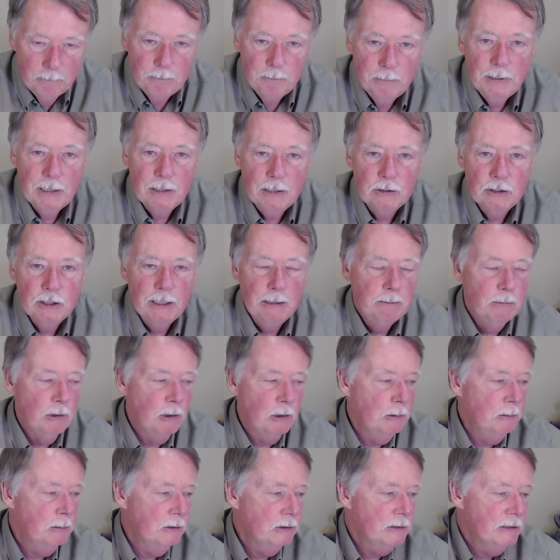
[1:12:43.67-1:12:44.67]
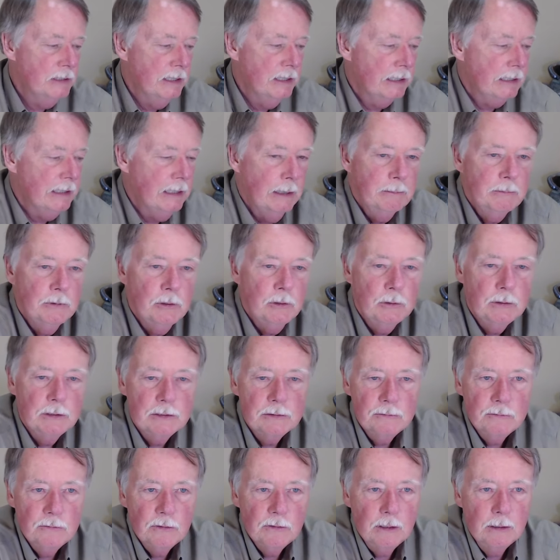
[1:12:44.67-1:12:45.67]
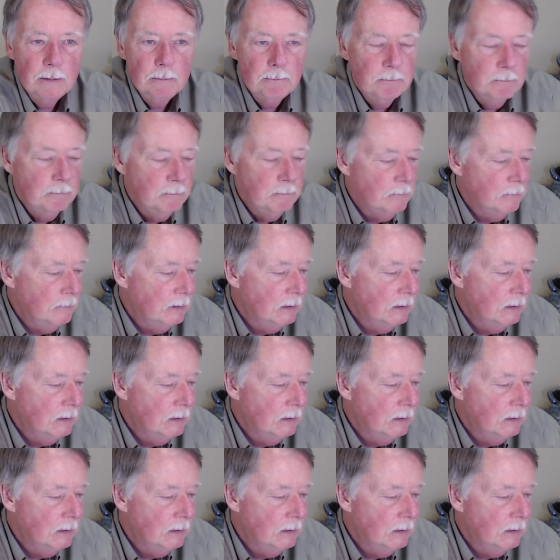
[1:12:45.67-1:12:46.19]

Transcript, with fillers: pear-shaped opals that come to us from